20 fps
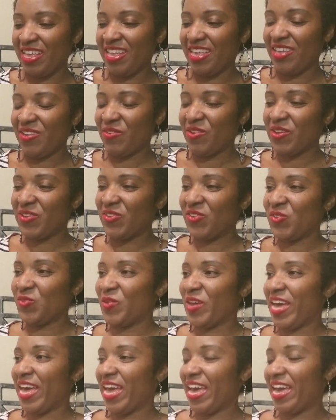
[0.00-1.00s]
What else do I
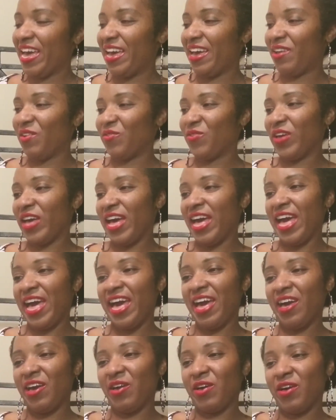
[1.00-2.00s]
have? I
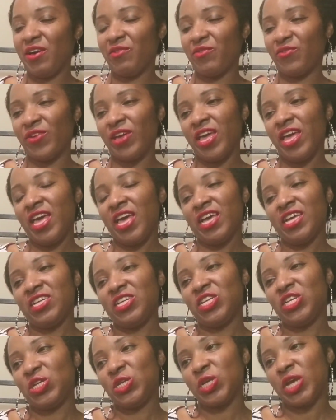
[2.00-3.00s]
have
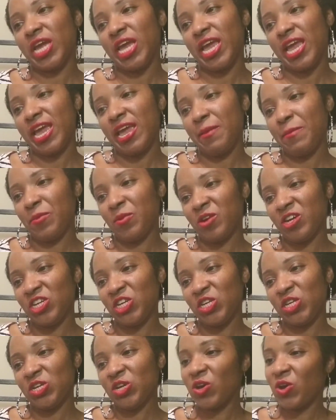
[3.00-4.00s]
Shea
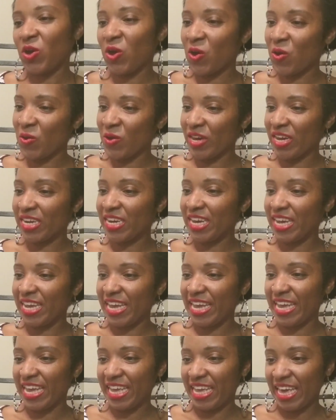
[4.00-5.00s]
Moisture Coconut
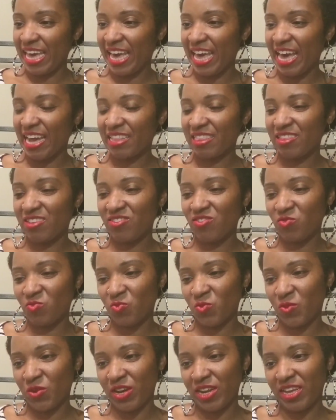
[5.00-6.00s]
and Cactus
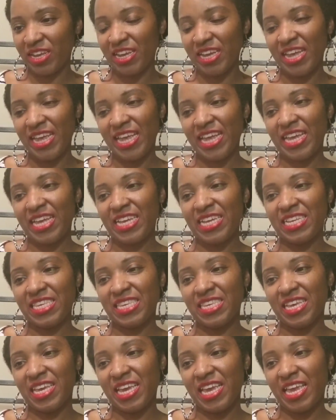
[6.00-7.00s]
Water. It's
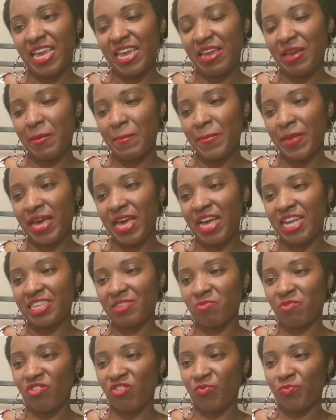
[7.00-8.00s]
a hair mask
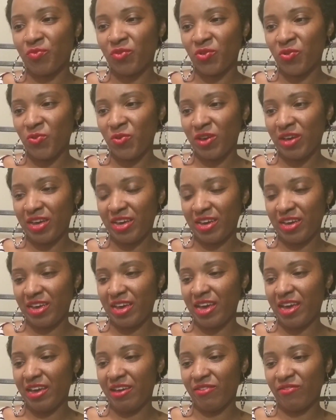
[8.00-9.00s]
with blue
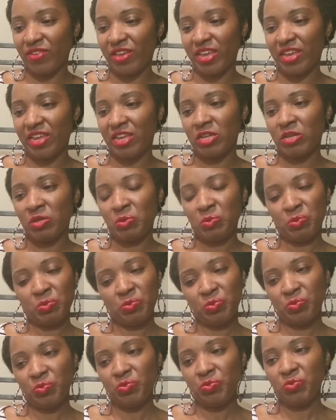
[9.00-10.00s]
agave.
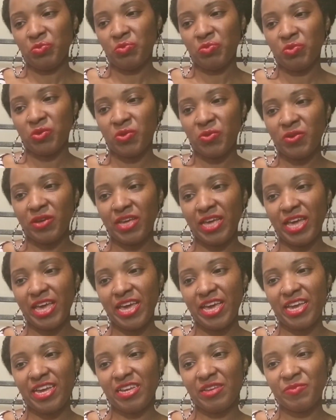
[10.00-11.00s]

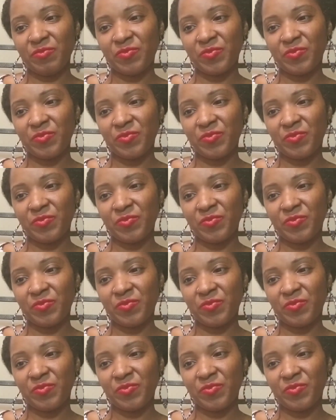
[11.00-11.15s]
Okay.